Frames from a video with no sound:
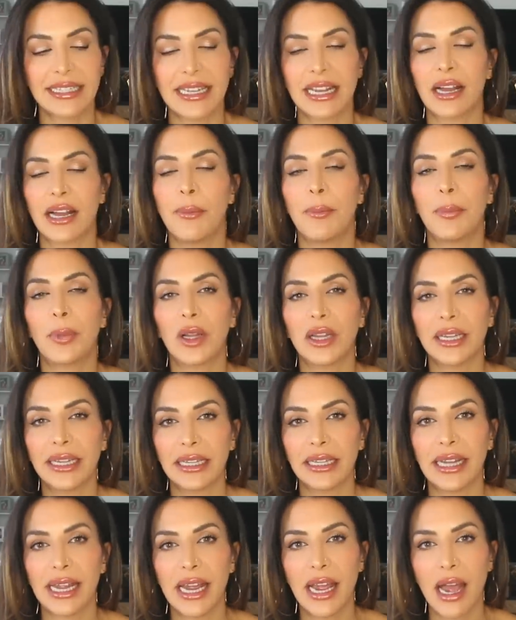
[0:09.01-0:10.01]
is a
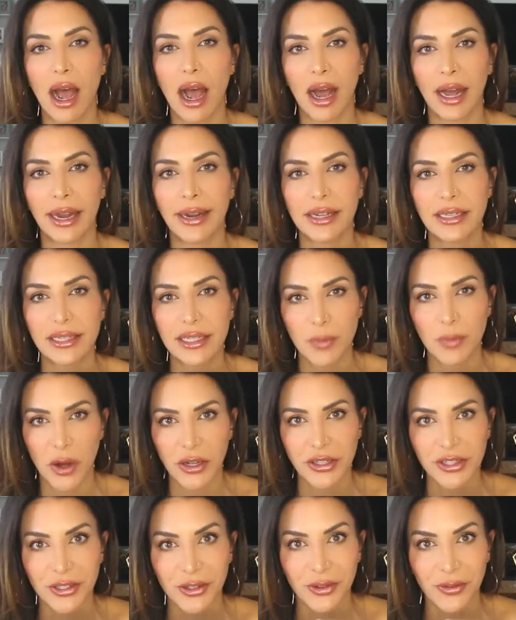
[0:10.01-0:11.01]
completely
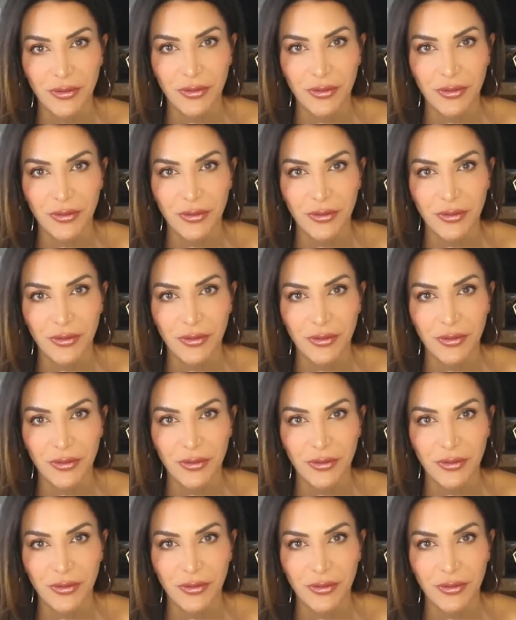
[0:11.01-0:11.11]
unsponsored